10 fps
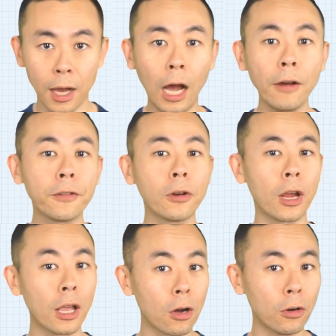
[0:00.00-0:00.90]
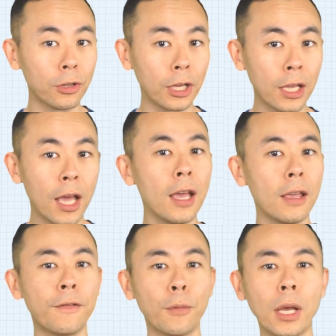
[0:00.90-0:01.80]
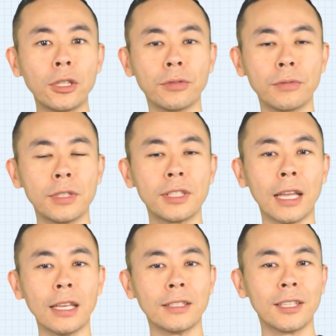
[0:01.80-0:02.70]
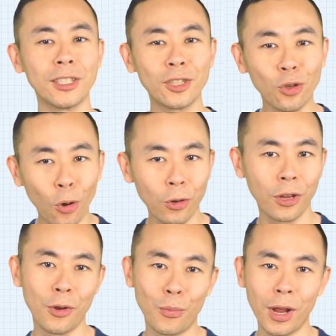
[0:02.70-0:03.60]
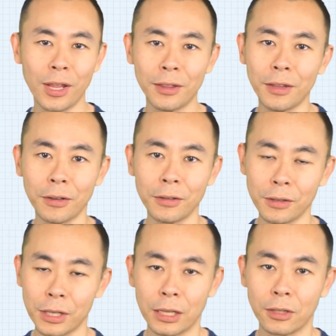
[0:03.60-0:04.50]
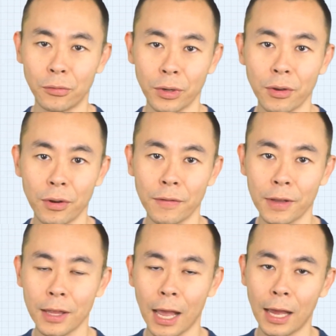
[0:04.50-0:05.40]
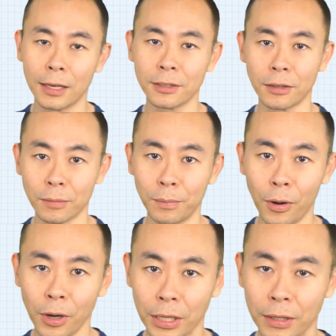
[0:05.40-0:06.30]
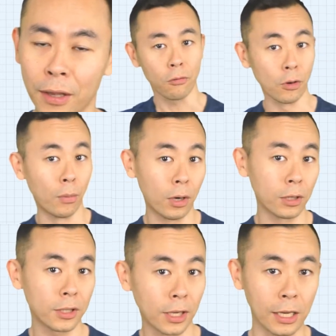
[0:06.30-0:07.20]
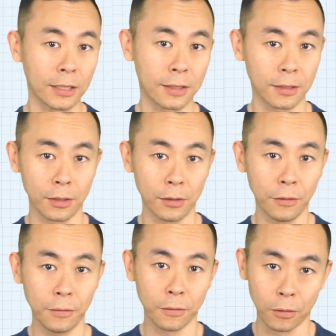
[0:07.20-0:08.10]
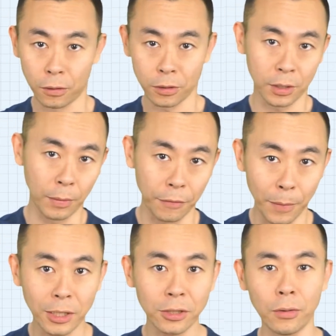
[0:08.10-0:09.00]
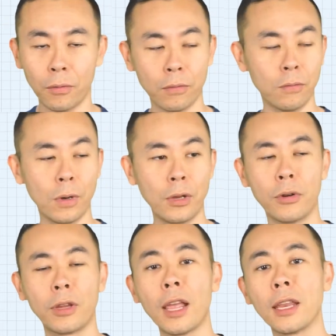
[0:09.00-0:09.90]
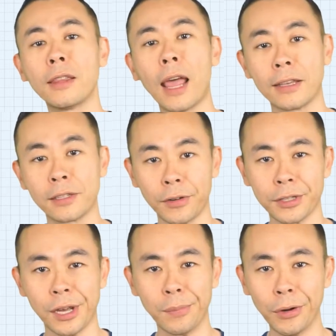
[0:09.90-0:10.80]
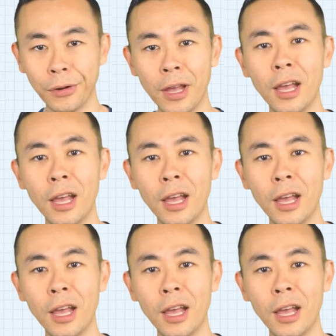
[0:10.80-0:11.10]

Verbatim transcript: After encoding, information stays stored in your brain until you need to retrieve it at a certain point. When your boss asks you for some information, or when you are taking a test, for example.